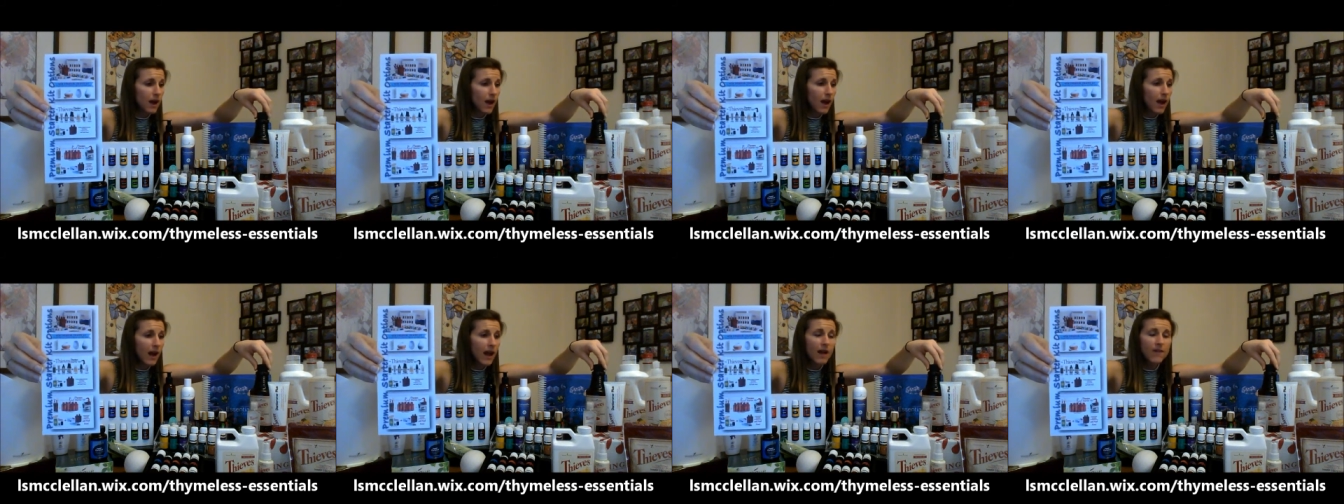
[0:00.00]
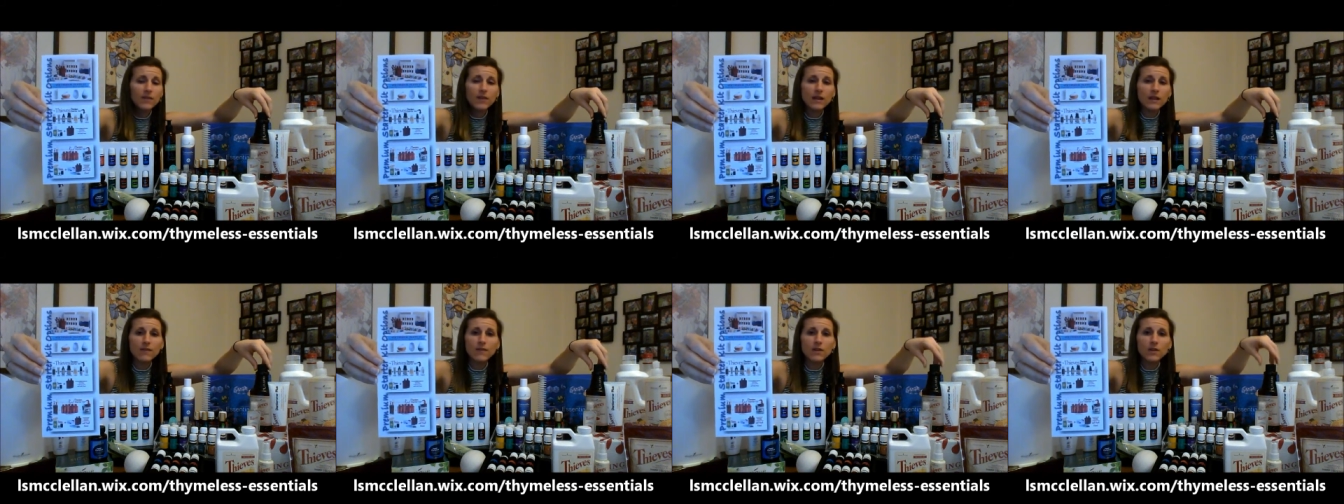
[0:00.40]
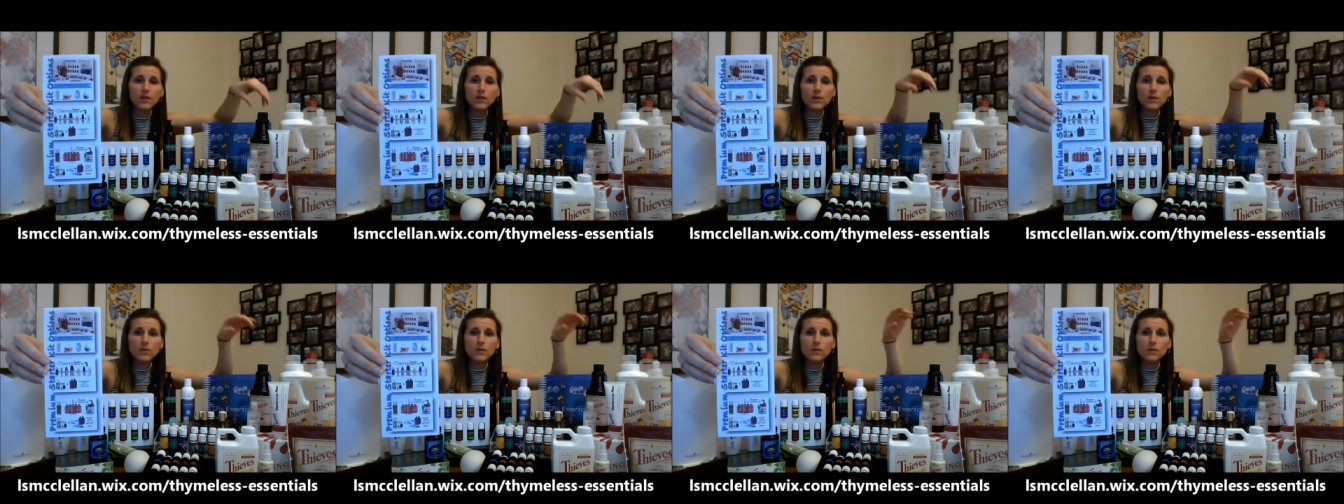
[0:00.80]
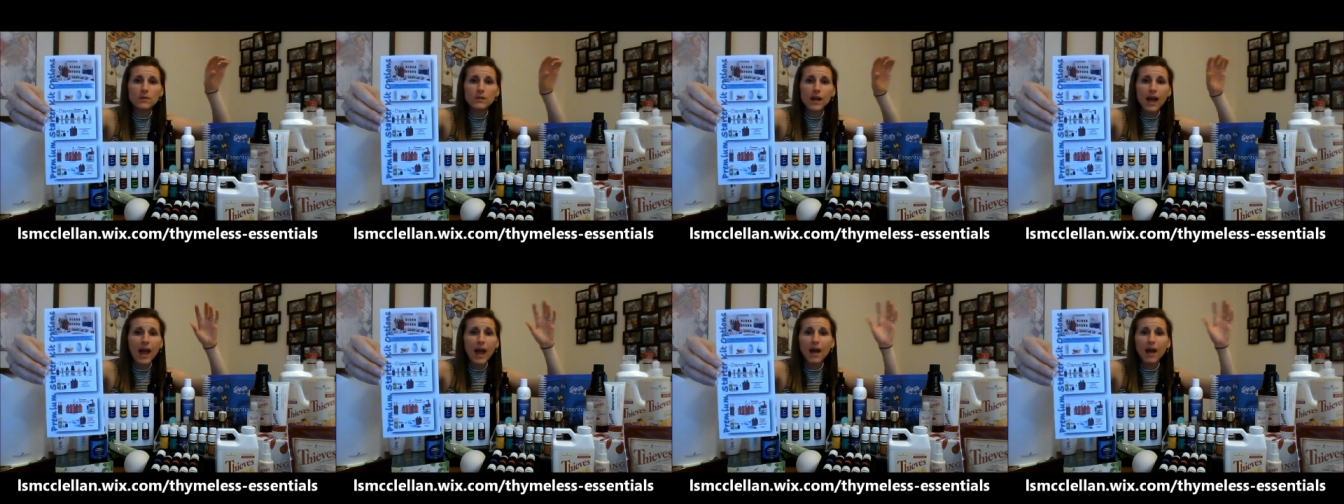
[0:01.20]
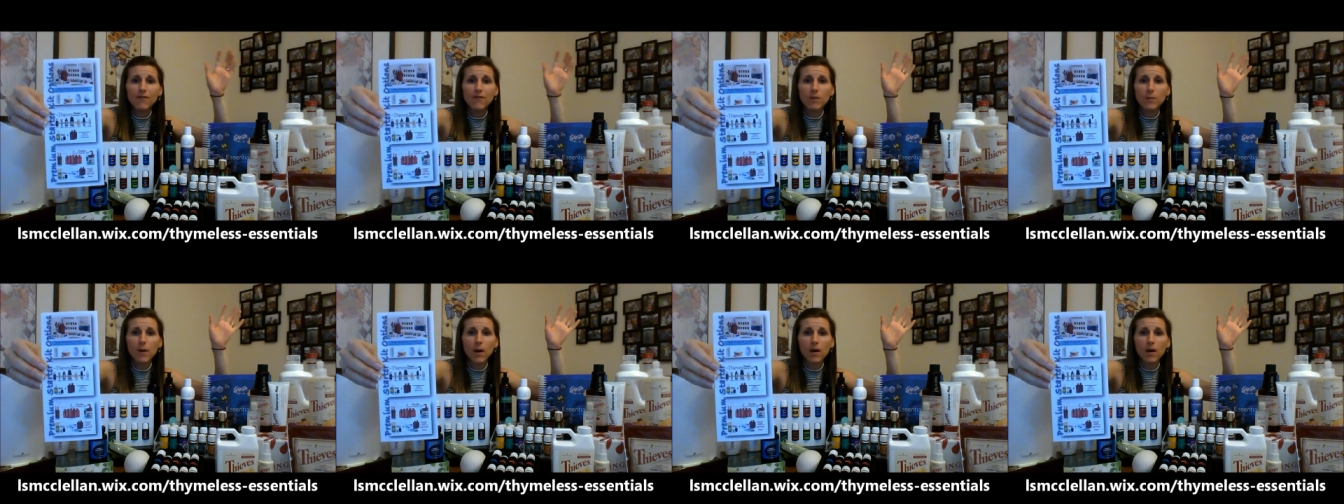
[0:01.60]
I haven't even used half
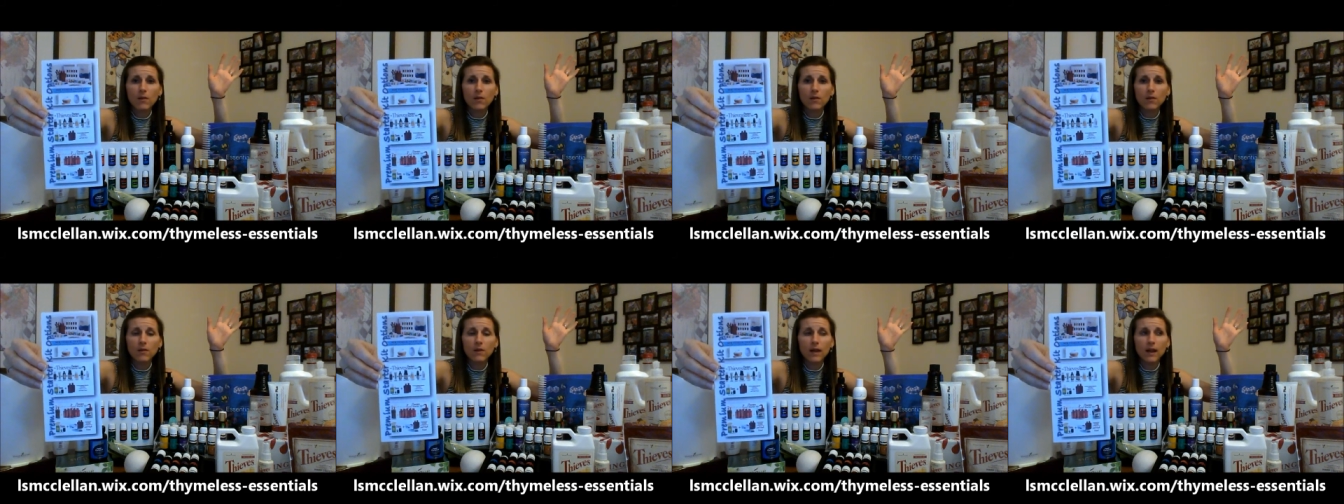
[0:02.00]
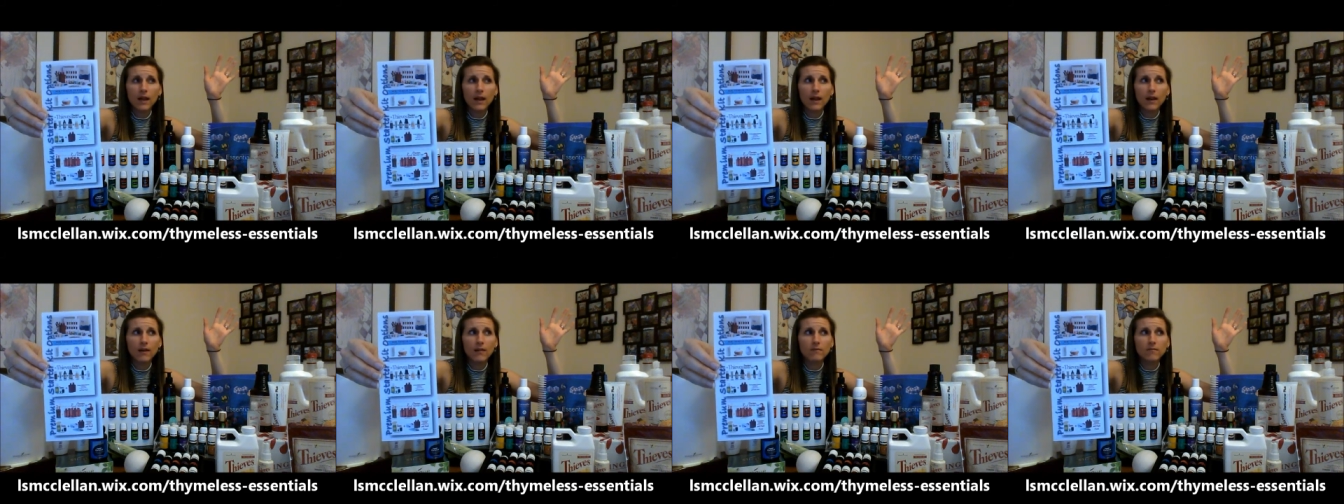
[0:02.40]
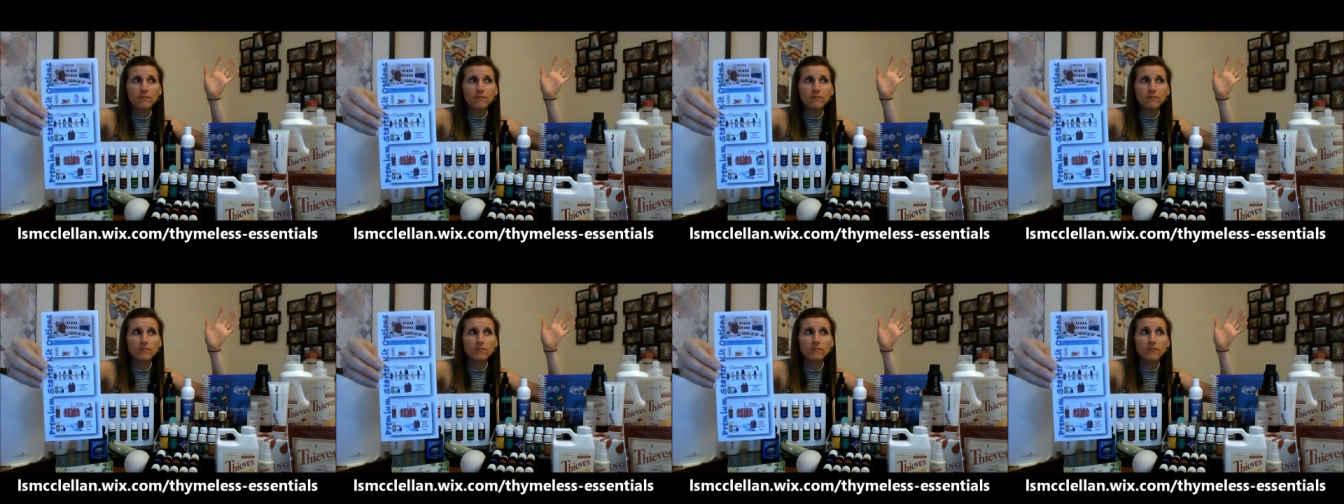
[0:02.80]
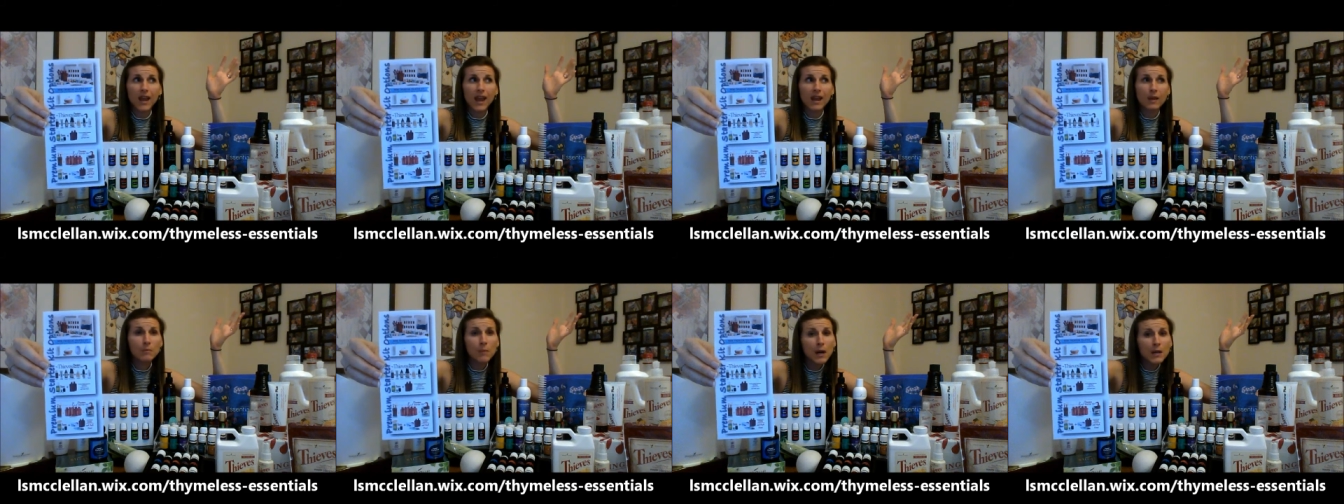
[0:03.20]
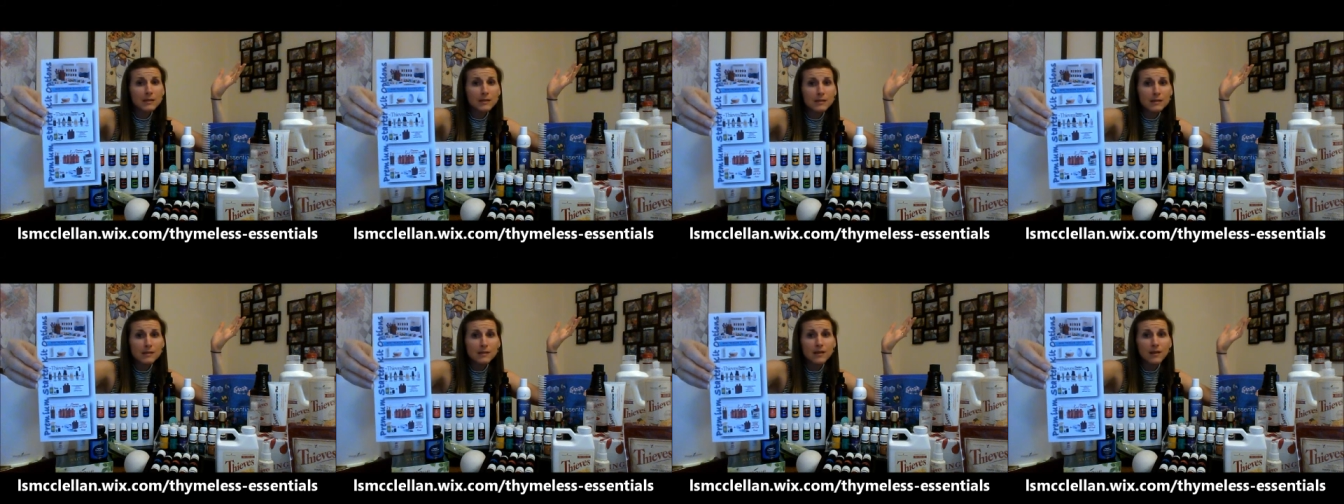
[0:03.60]
the bottle in 8
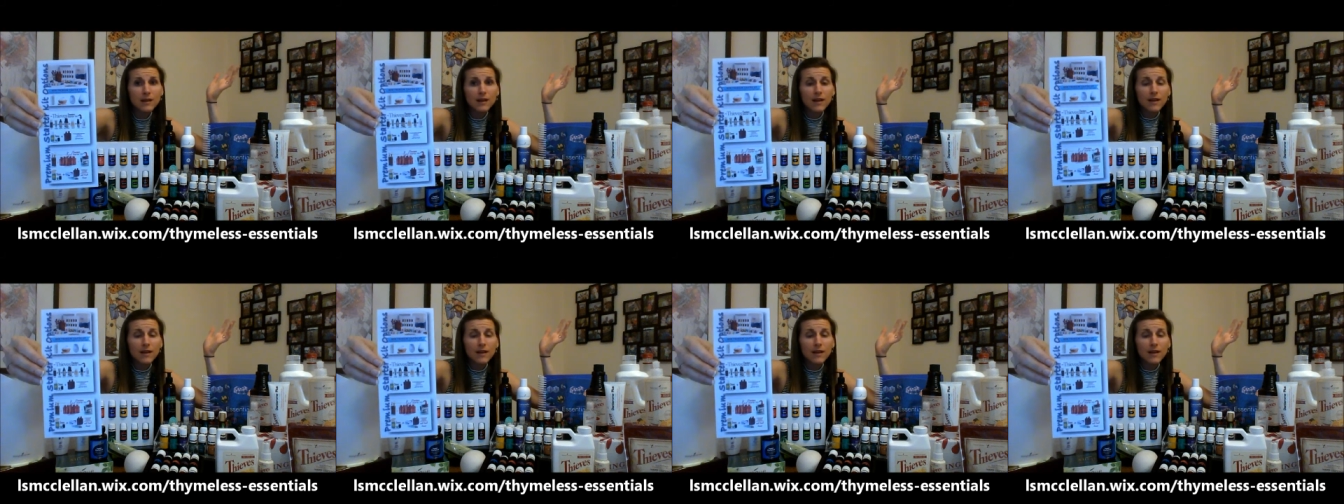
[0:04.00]
months.